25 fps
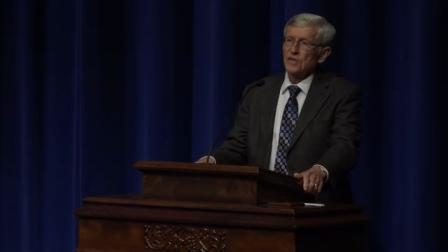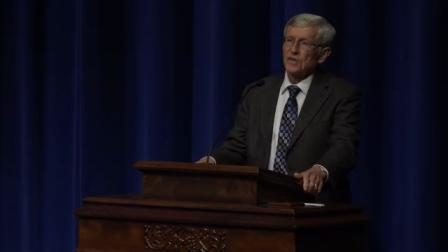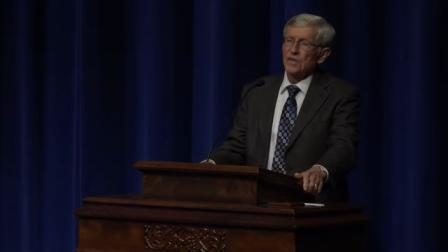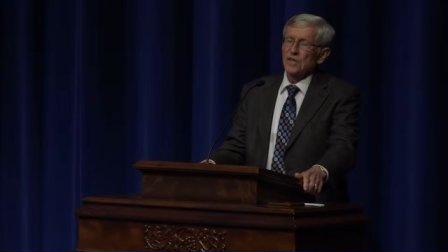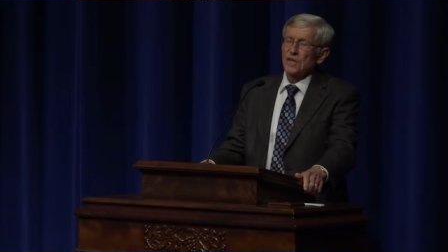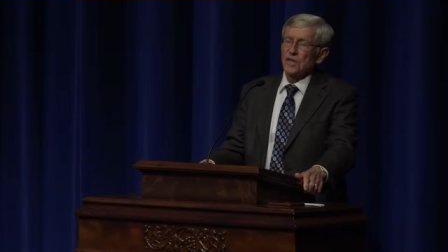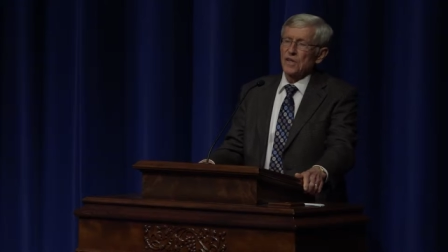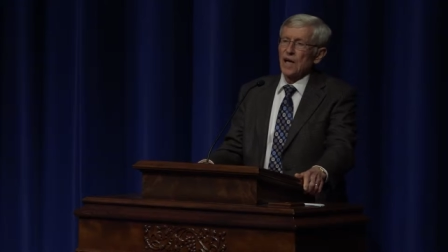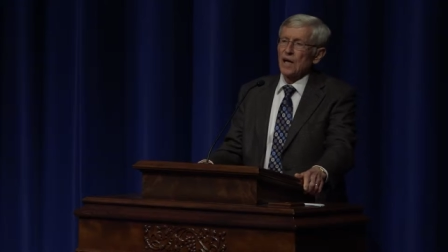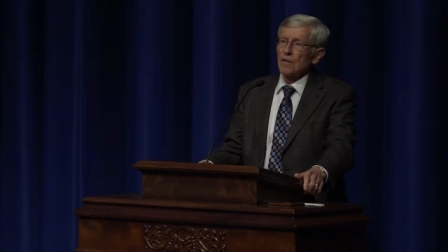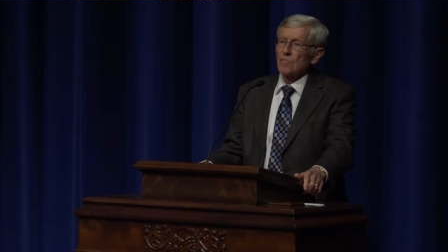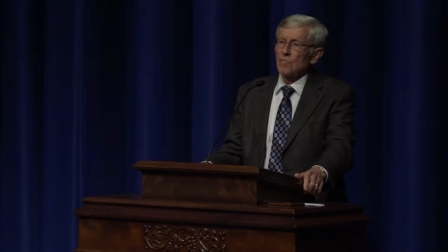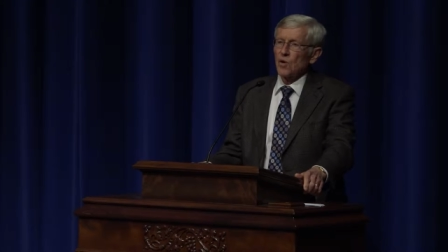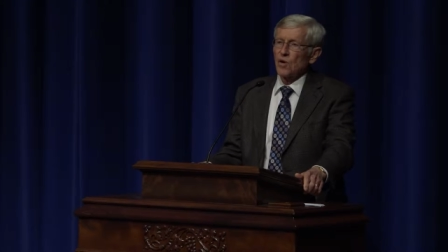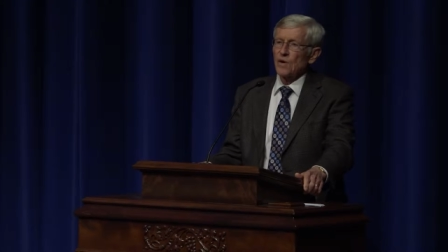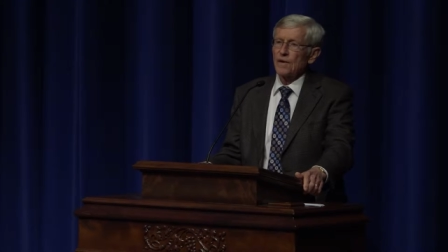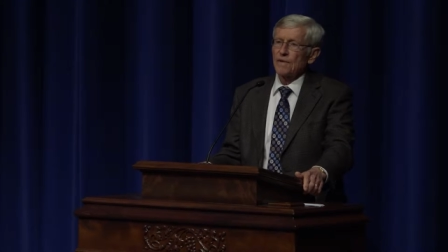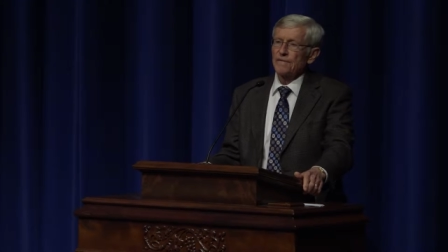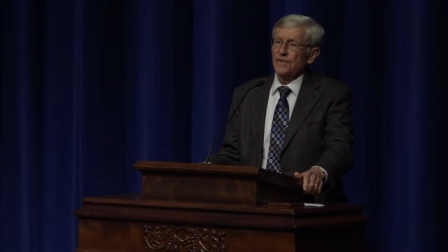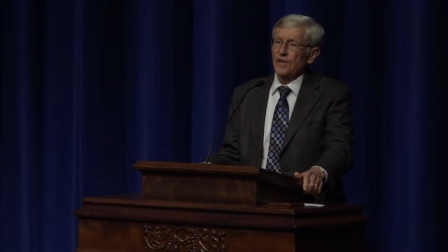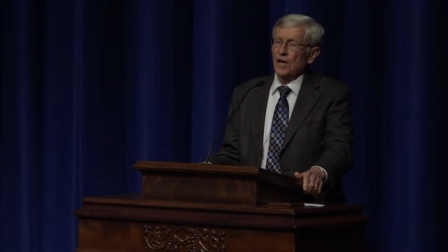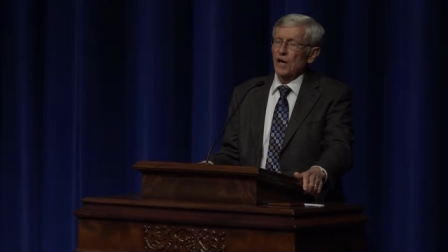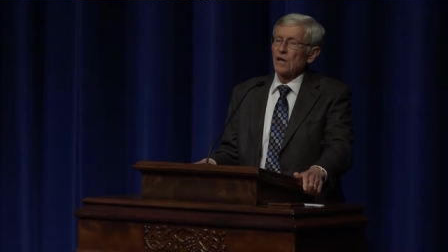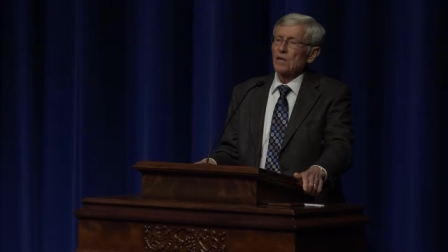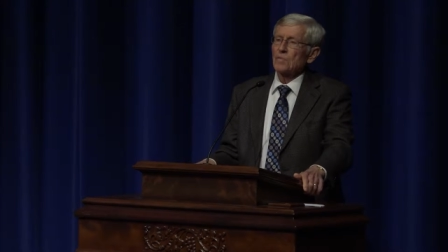the number
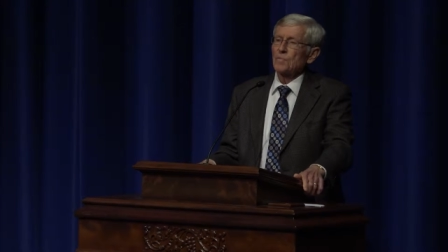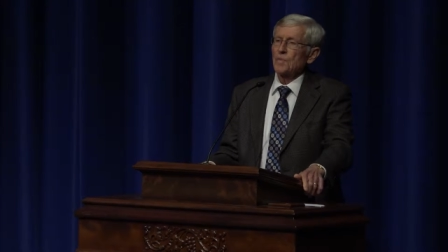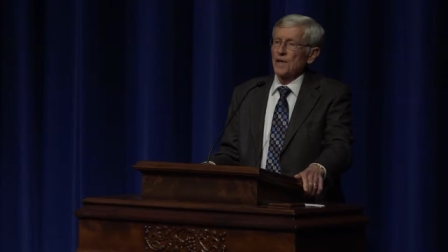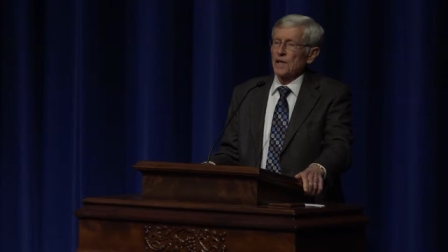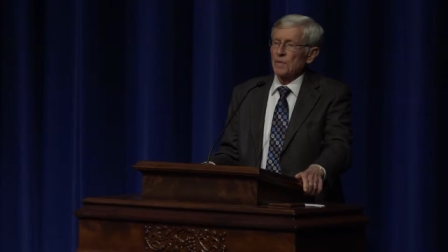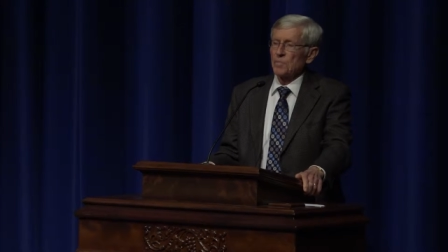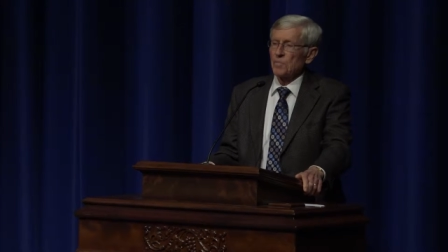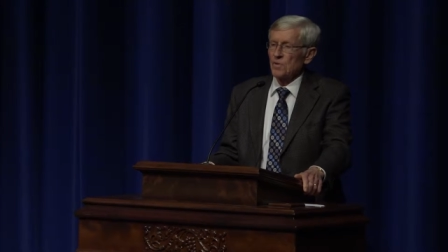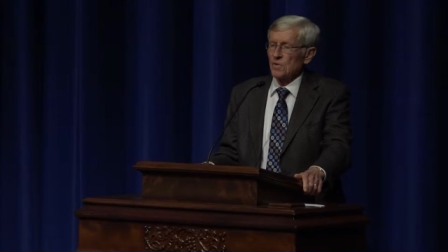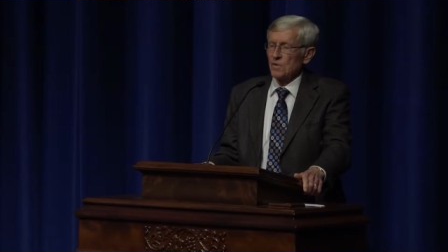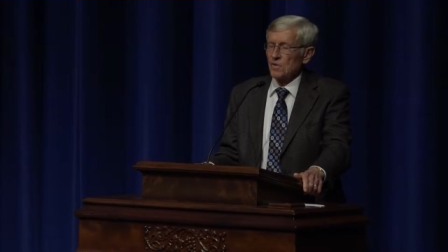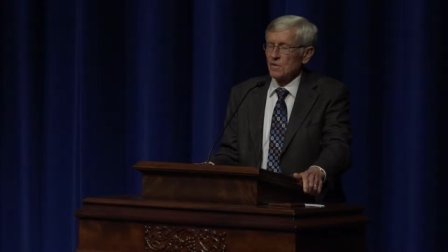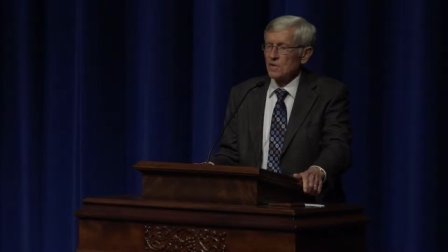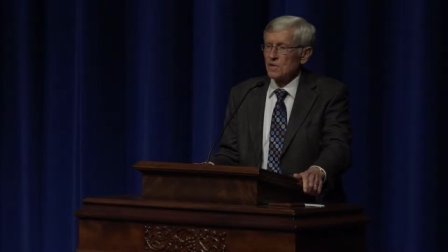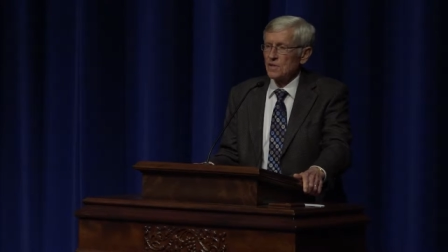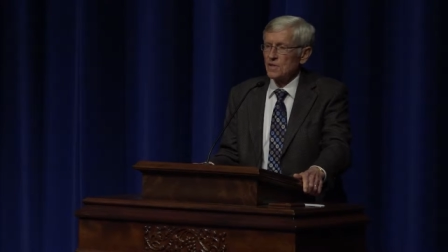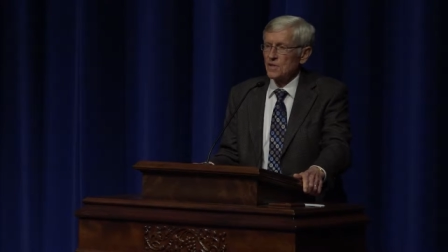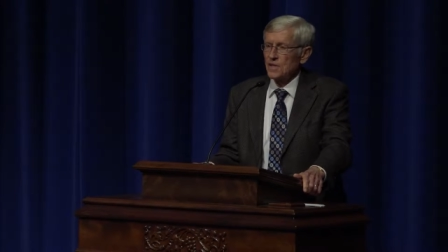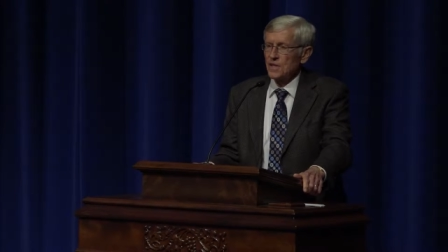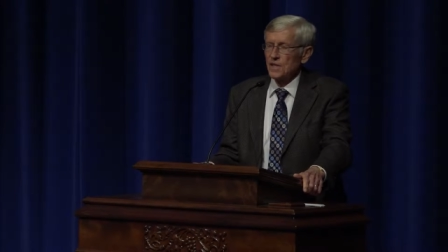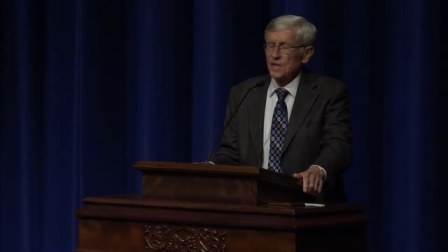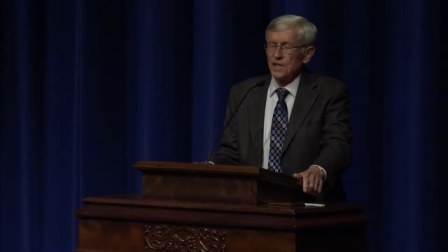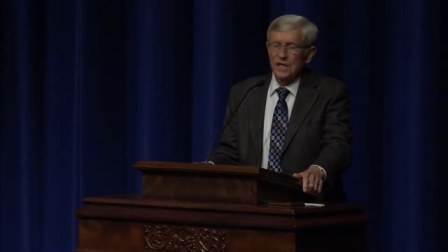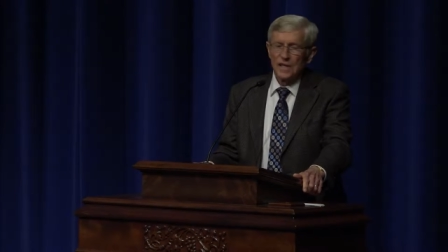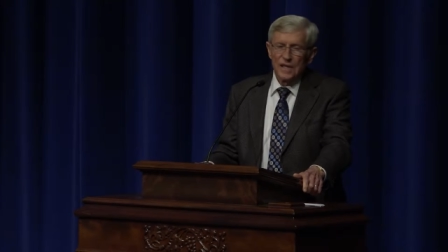of young people
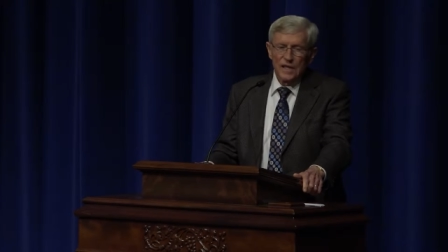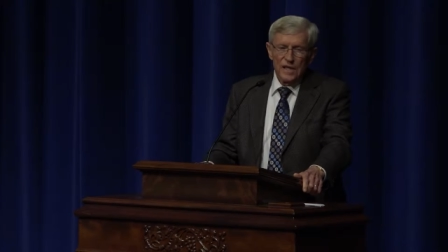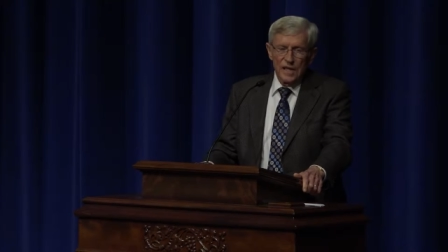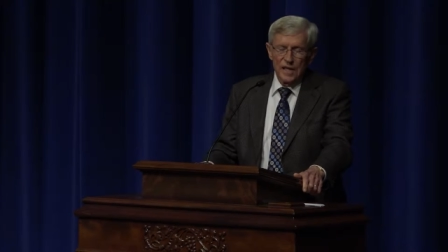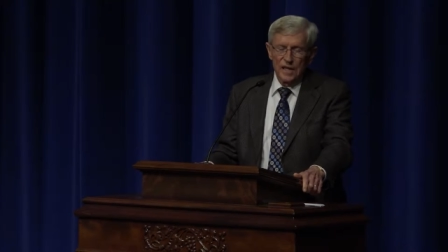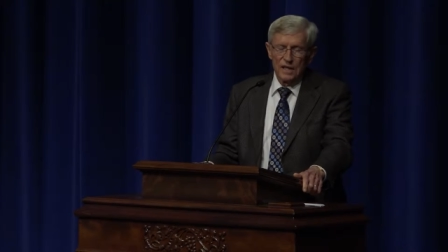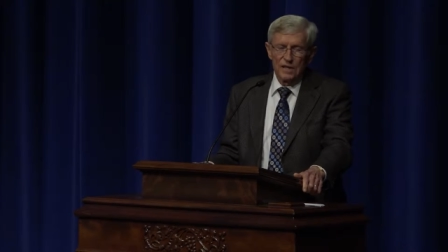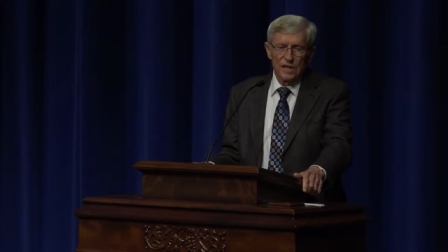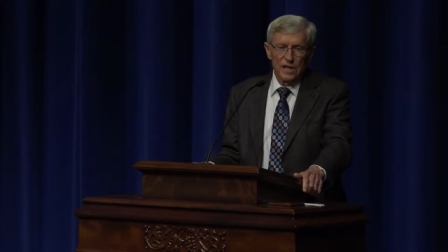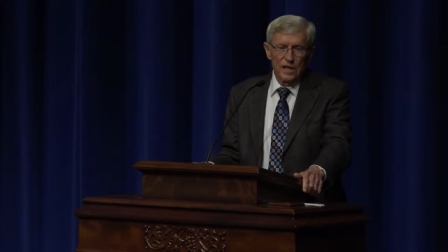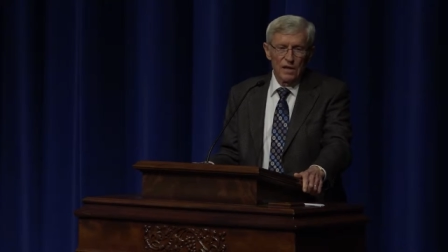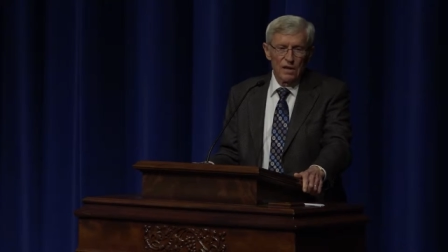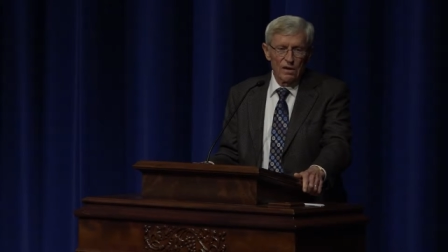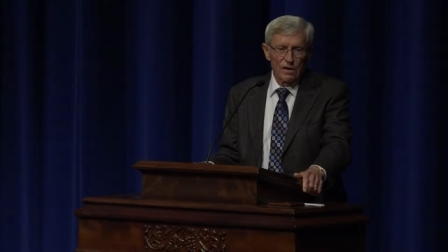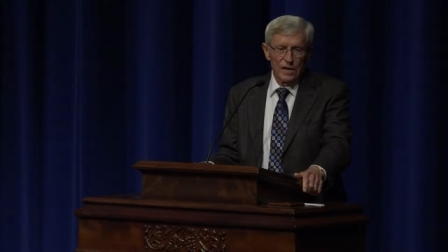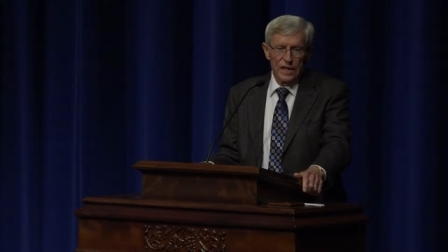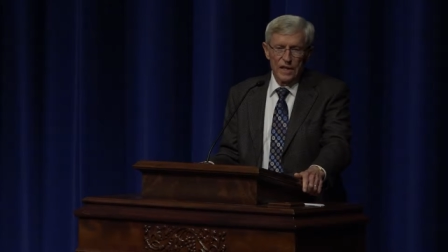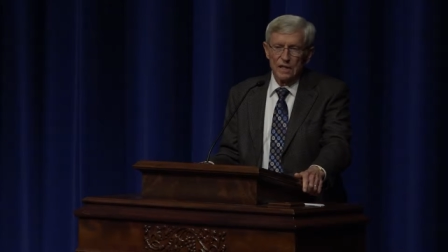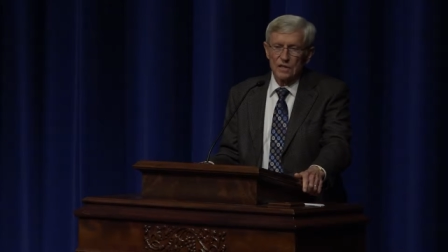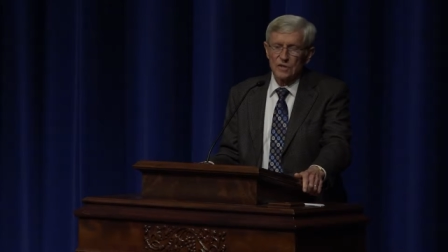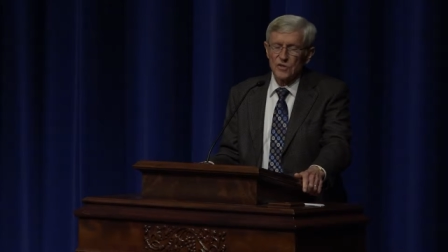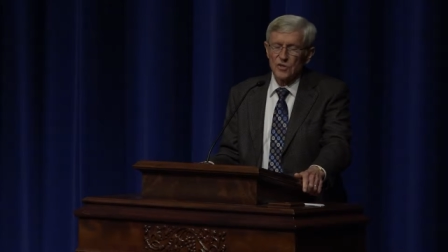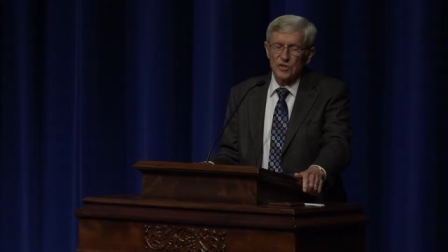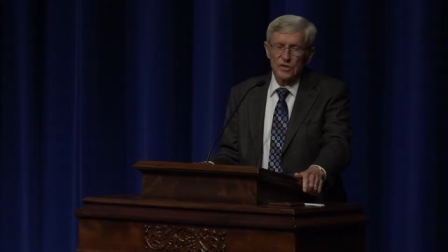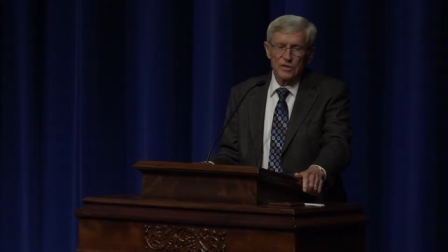in the
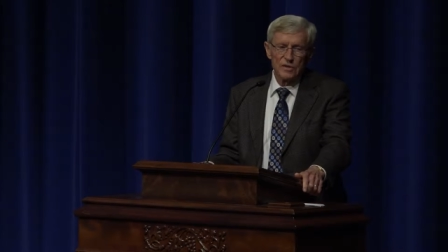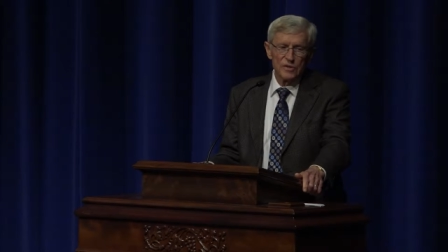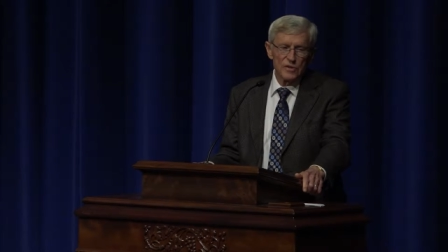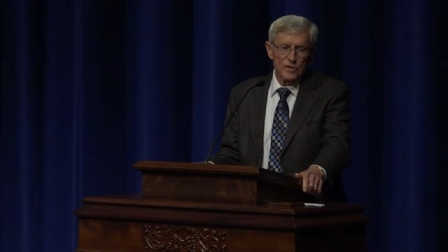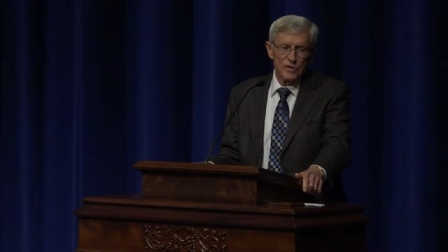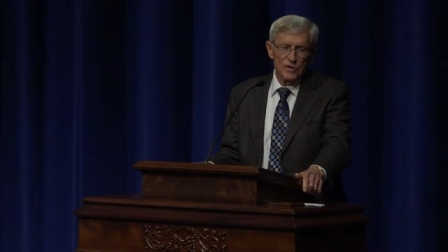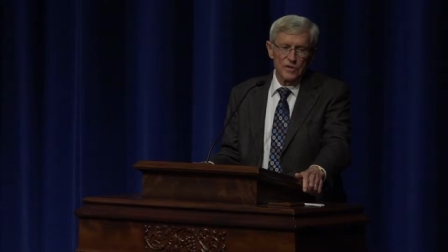audience.